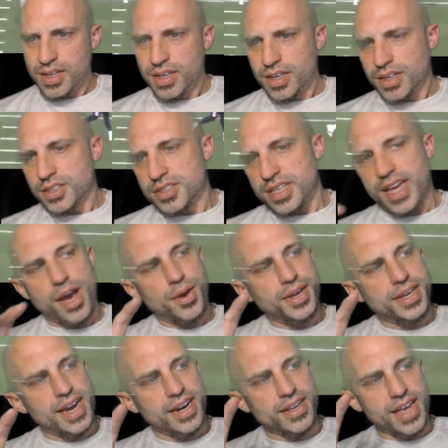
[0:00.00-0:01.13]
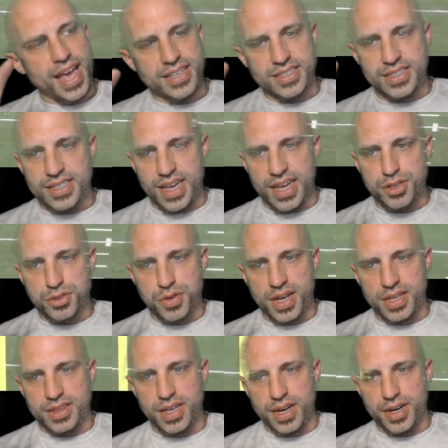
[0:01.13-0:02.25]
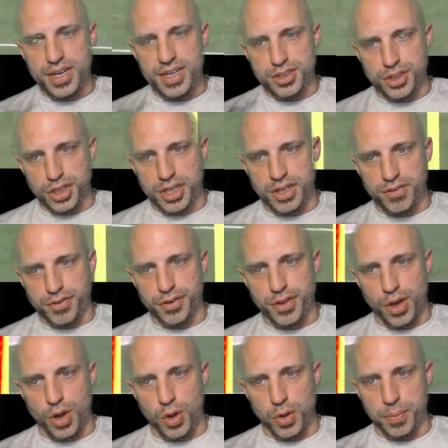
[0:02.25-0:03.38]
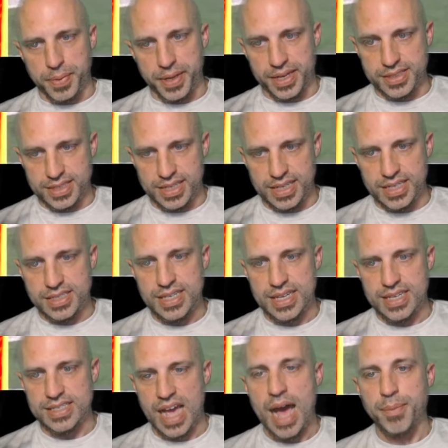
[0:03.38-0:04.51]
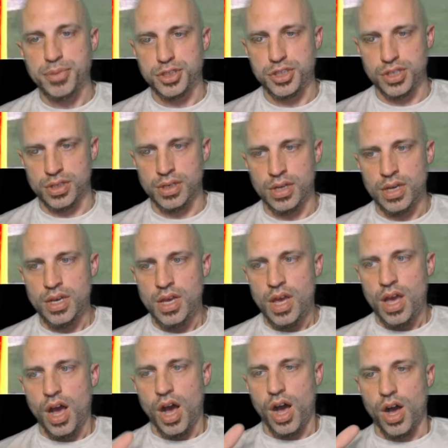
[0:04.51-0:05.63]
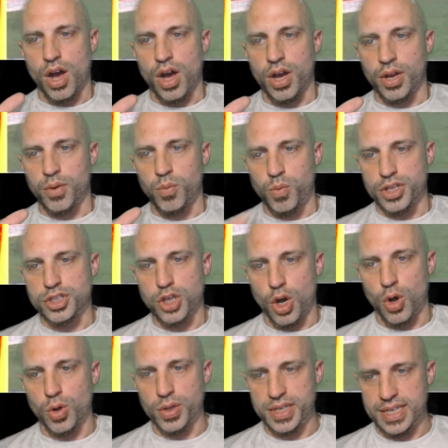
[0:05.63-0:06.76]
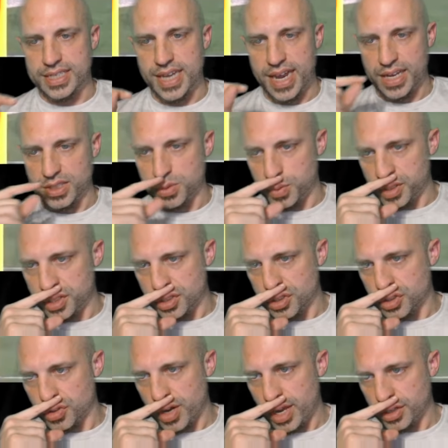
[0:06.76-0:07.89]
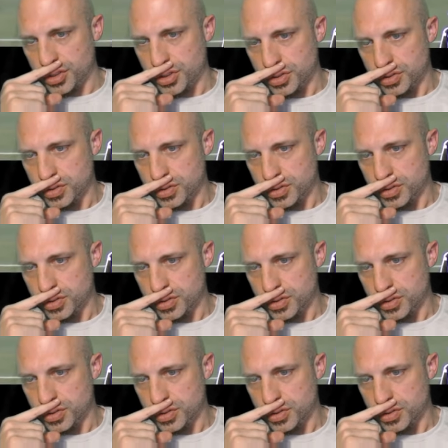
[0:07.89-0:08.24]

See how he kind of hesitates right there? He's looking for the hole because it is his option on which hole he takes when it's a stretch.